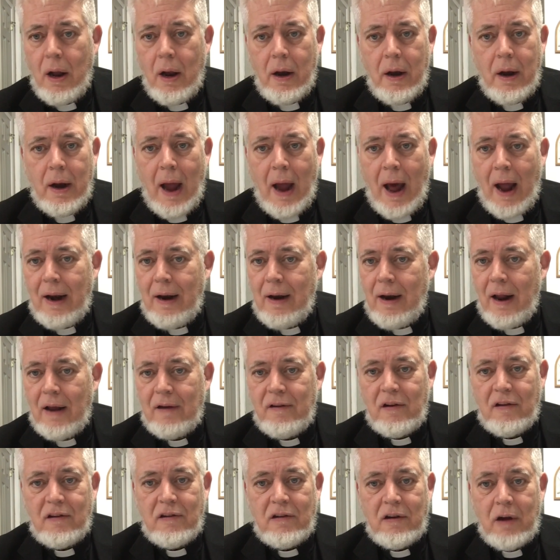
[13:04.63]
not
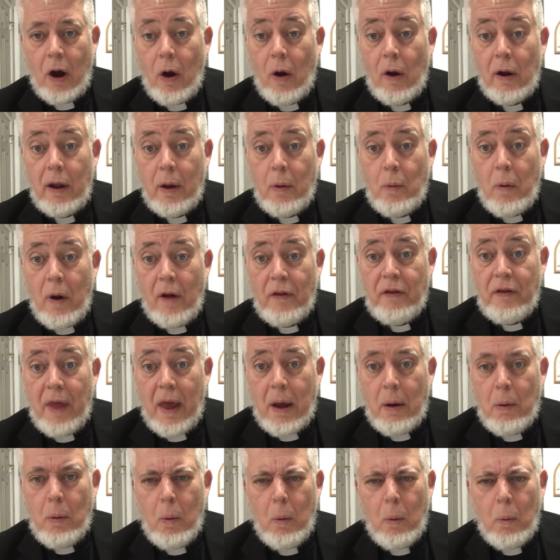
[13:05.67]
necessarily what
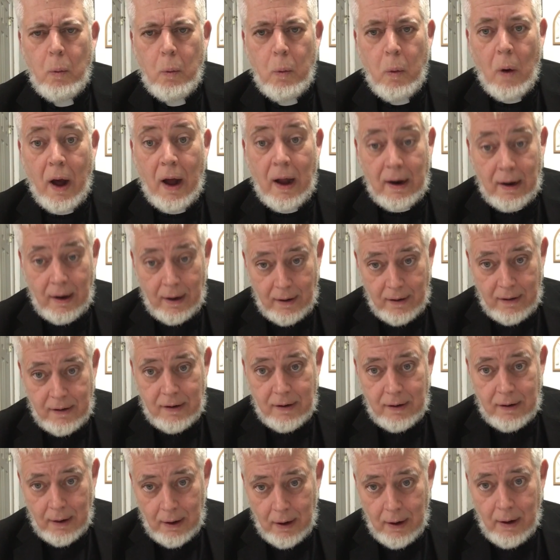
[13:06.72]
they want
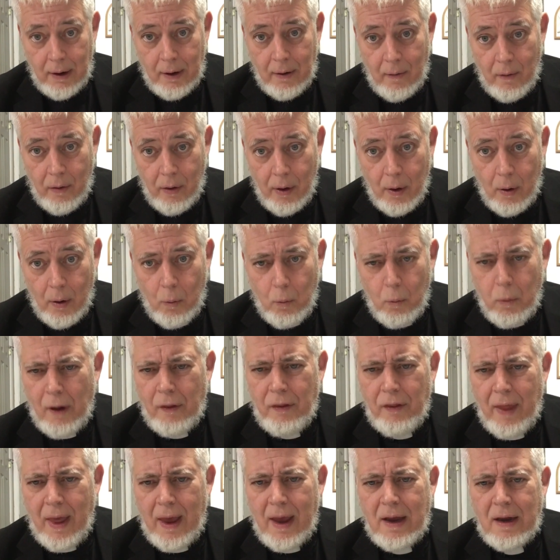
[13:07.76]

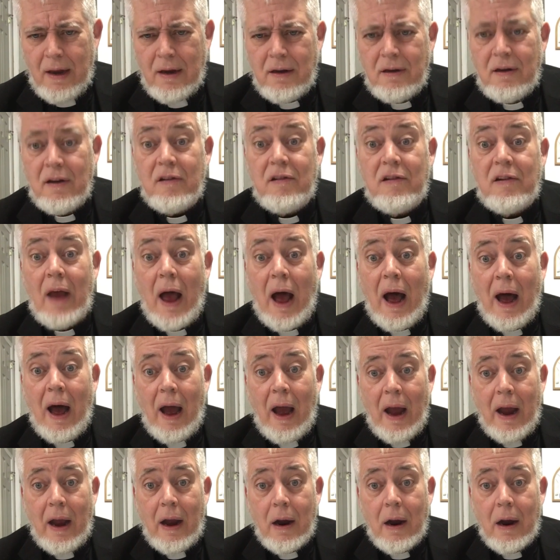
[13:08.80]
what they desire.